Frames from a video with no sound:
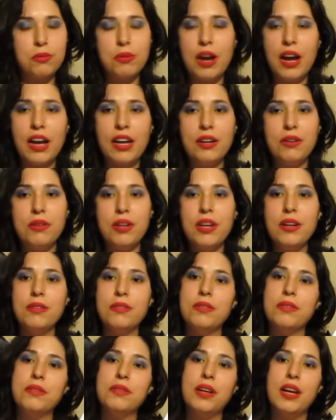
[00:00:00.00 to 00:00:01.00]
I don't
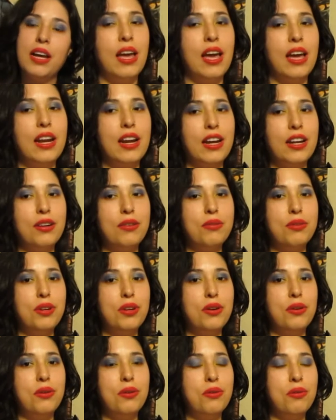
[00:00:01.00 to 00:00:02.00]
know. And I don't
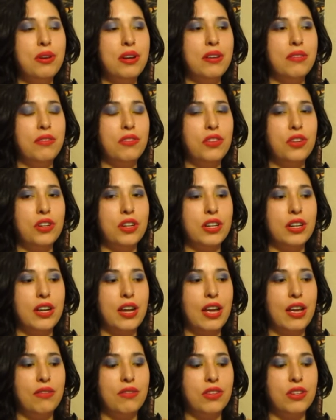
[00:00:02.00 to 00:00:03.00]
know if they're gonna
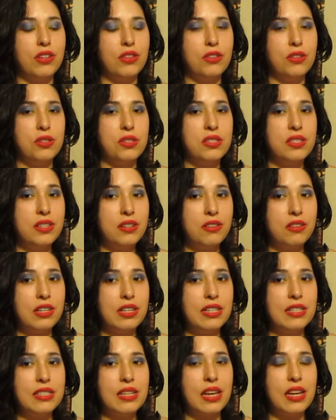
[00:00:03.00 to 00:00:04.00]
have another
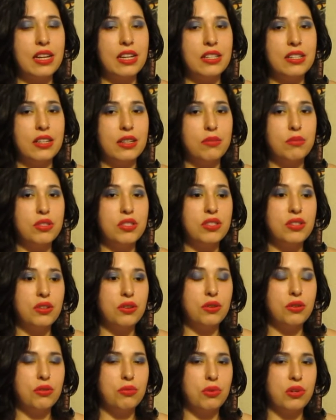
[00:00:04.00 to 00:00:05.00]
series anytime
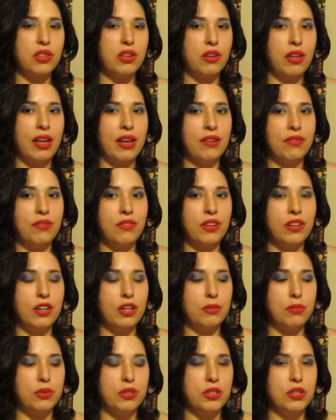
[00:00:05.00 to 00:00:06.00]
soon where they'll have an
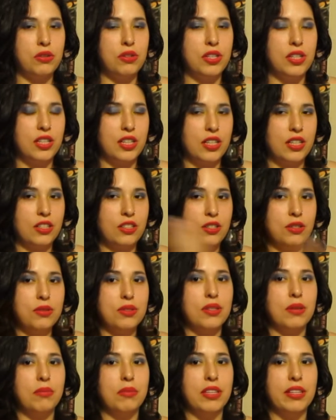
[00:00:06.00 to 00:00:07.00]
opportunity to do
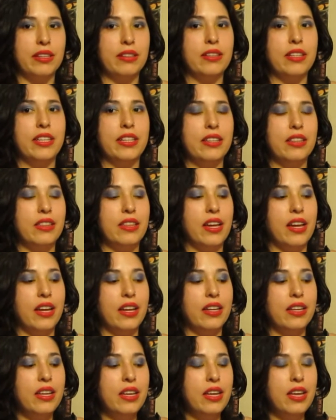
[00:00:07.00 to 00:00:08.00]
something like
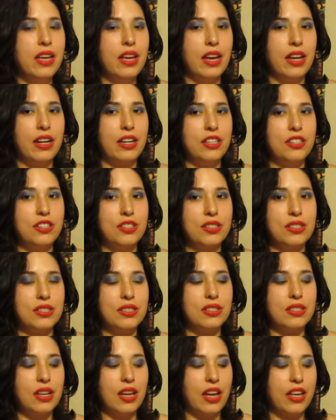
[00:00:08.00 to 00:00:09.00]
that. And I
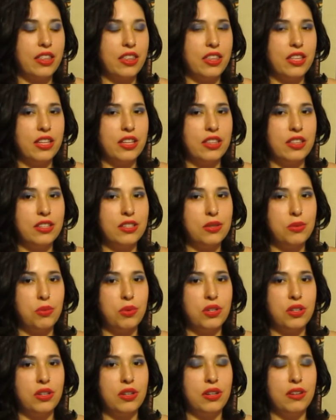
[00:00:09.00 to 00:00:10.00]
think this
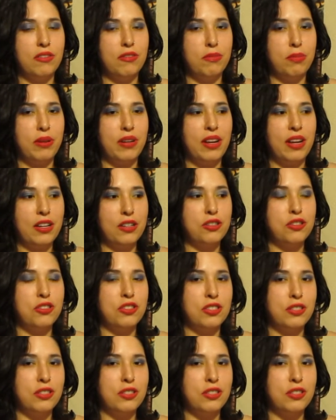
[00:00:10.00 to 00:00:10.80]
one could have been extra